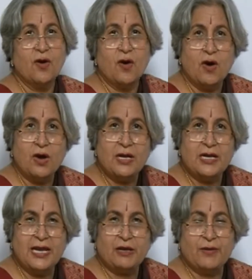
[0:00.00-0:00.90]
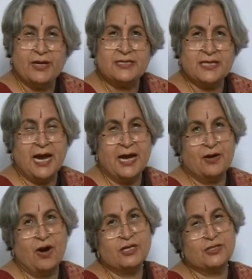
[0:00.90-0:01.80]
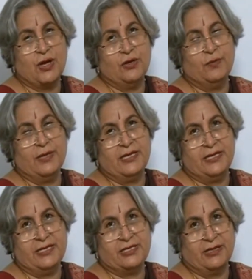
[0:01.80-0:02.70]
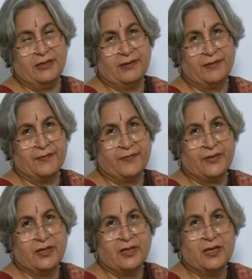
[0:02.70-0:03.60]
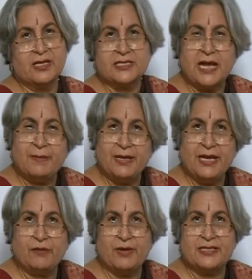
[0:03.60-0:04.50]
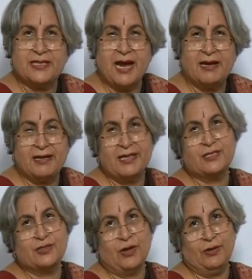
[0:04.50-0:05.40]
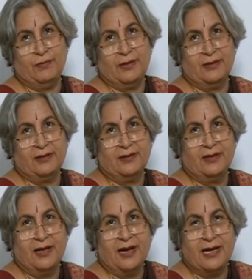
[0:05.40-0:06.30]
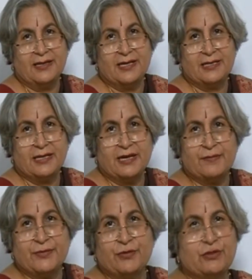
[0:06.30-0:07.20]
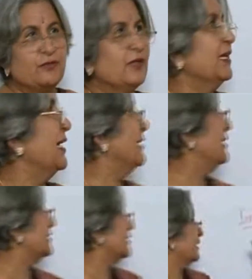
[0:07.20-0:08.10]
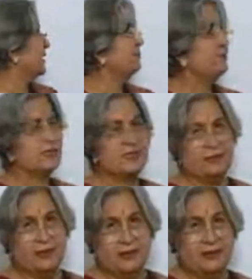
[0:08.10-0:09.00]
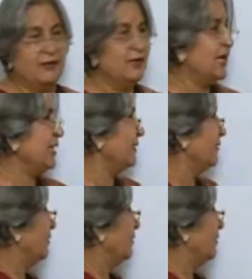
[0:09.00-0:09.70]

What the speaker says: all liquids are not soluble in each other. Some liquids are insoluble, and the term used for that is immiscible, like